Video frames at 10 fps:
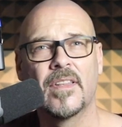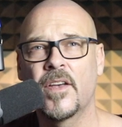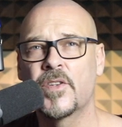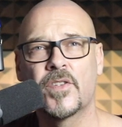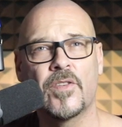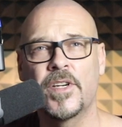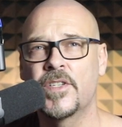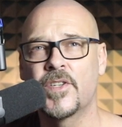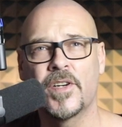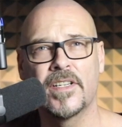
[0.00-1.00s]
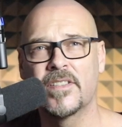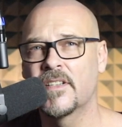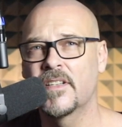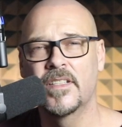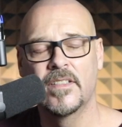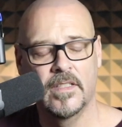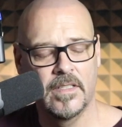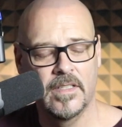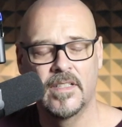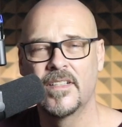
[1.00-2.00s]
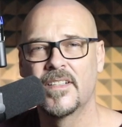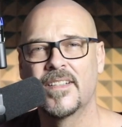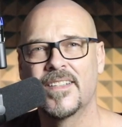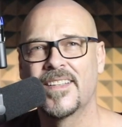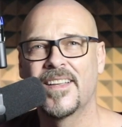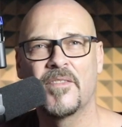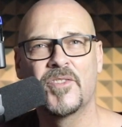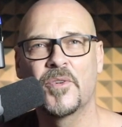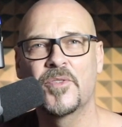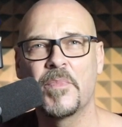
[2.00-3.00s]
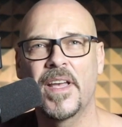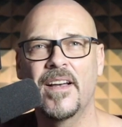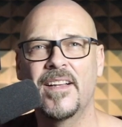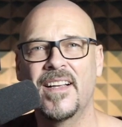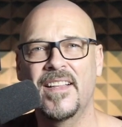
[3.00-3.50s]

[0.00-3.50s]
those 3 strings that I've talked about.